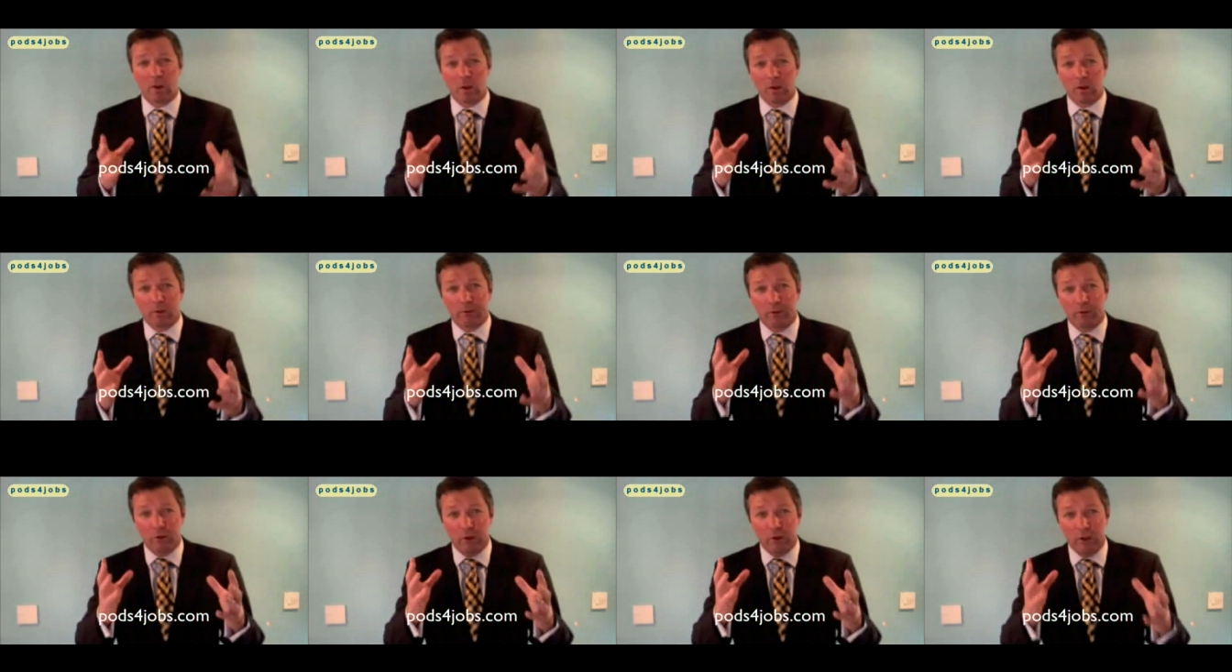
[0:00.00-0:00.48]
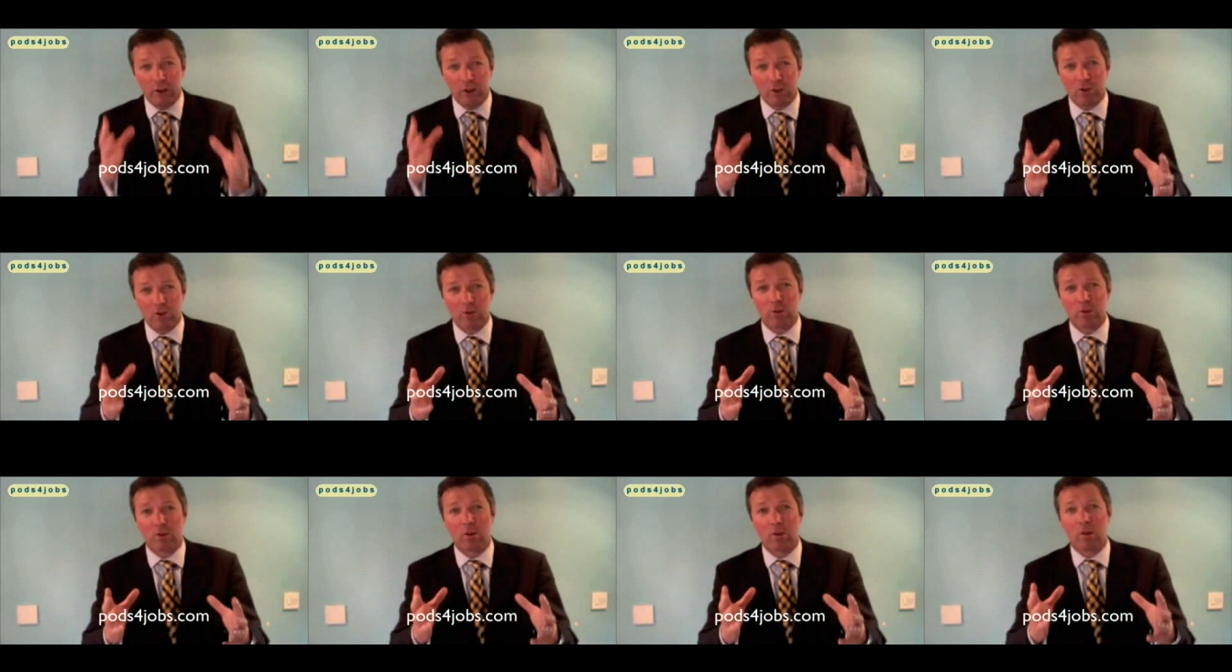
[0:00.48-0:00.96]
for
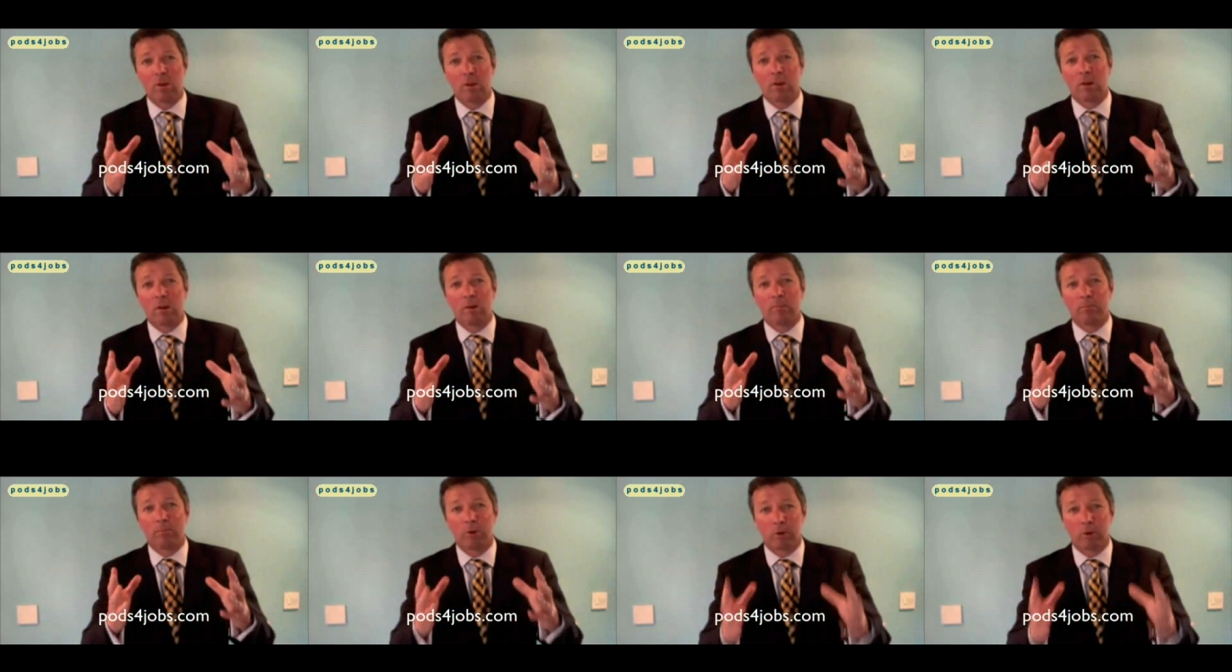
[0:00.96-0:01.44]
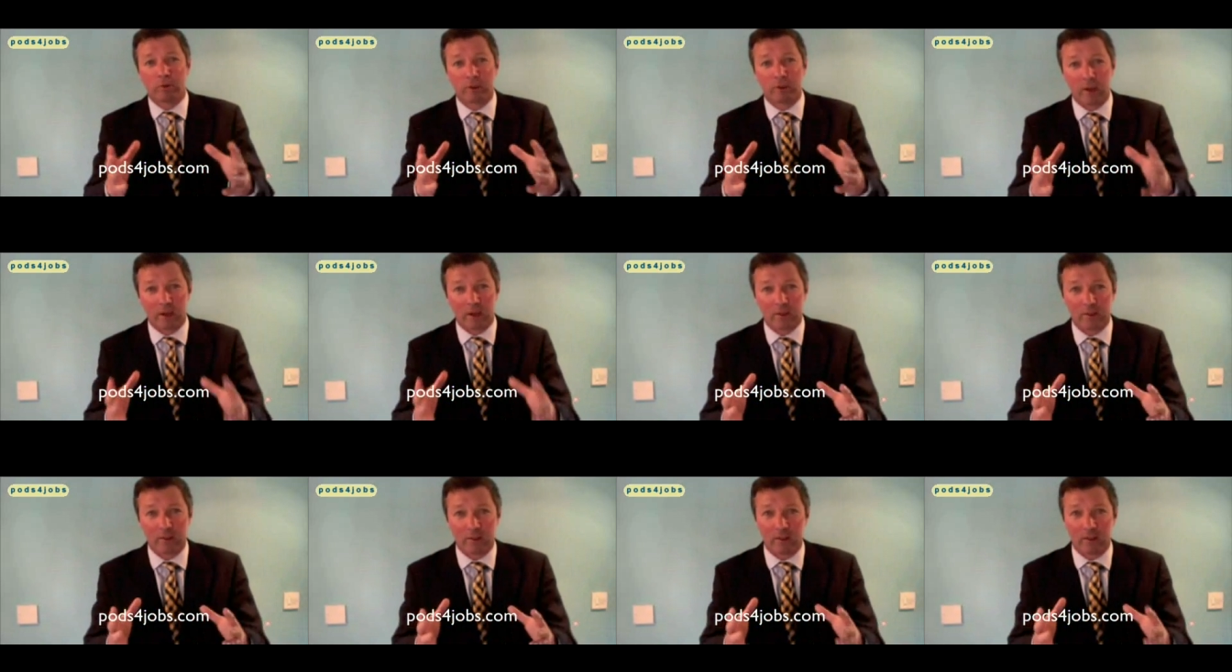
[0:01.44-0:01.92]
each
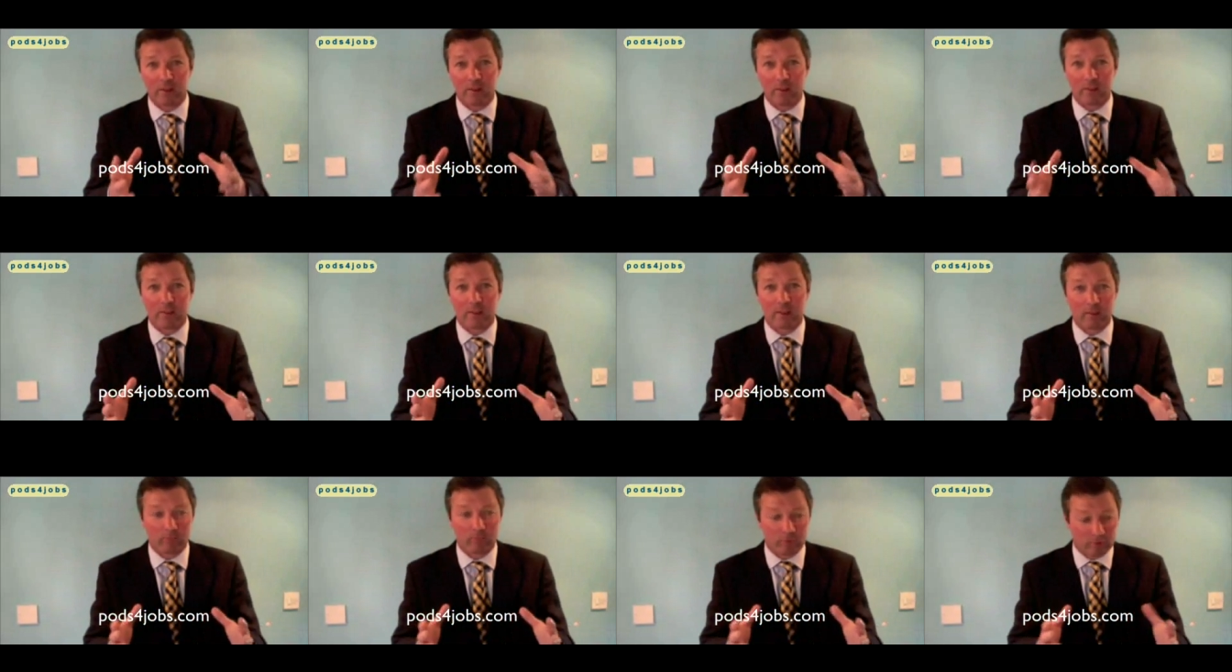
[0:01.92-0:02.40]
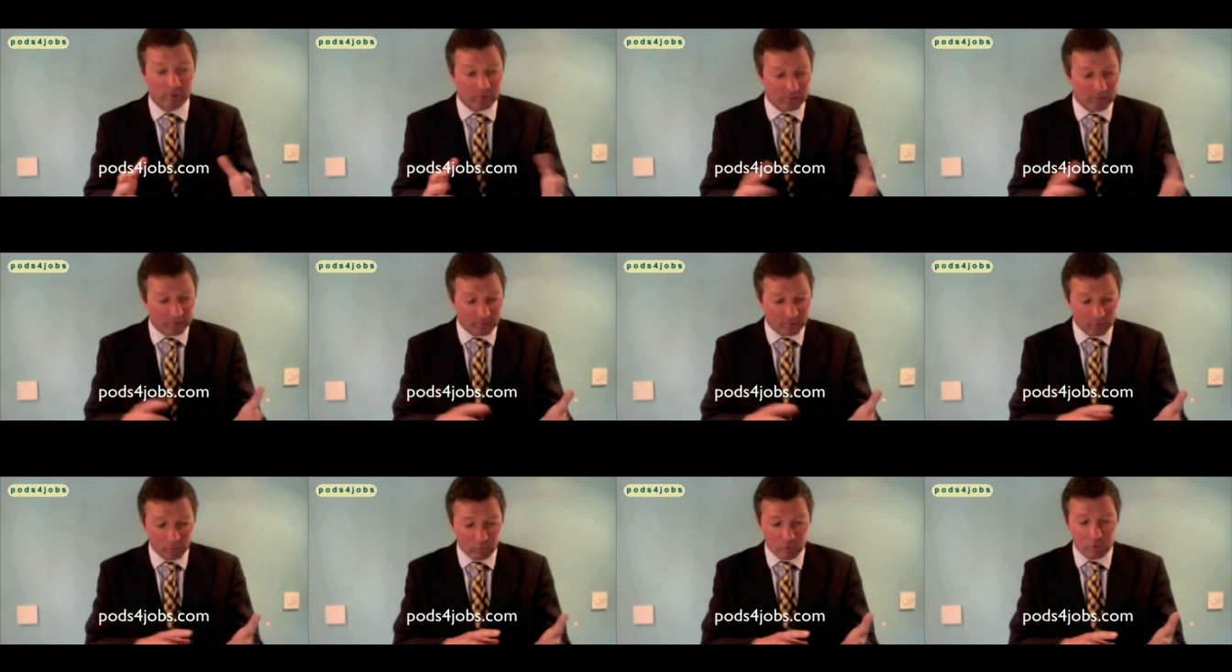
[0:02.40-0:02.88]
podcast that is accepted,
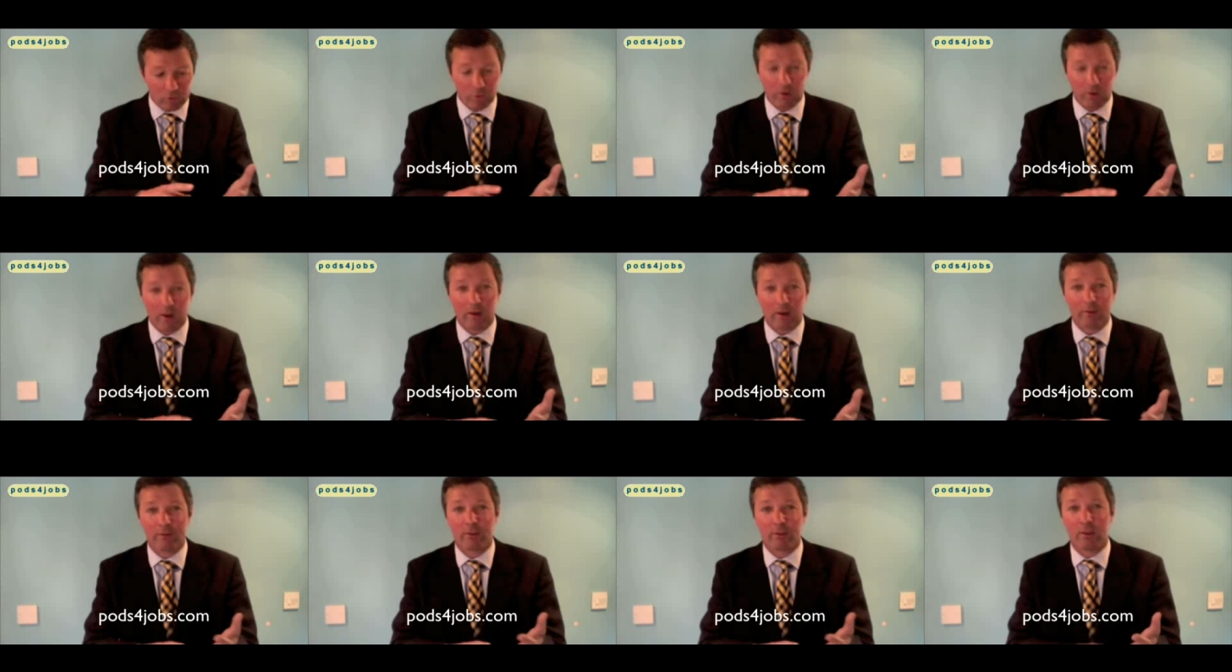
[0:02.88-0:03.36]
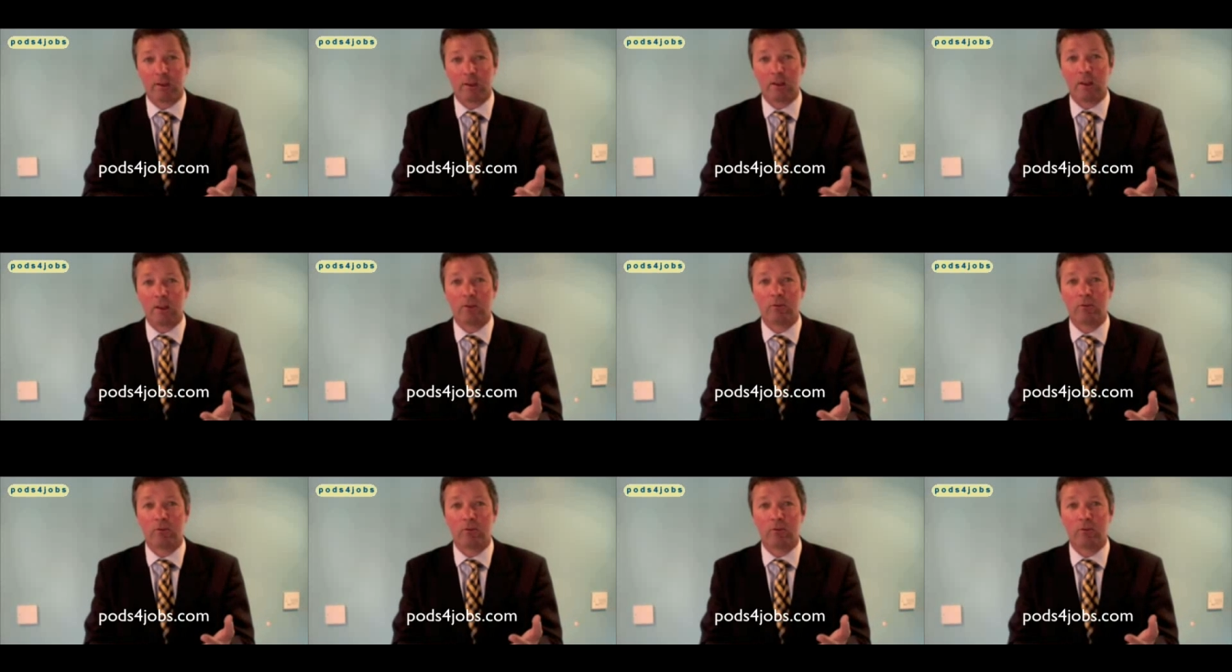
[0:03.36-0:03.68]
which will have the